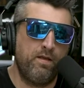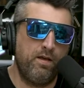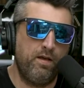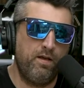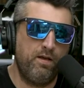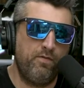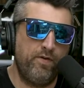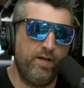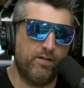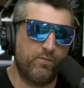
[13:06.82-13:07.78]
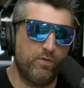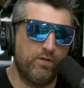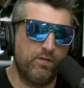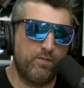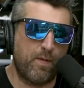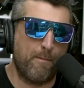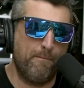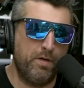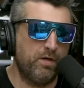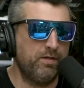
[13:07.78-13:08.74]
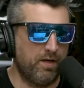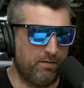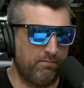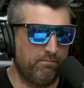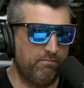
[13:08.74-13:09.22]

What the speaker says: And Vegas was booked up.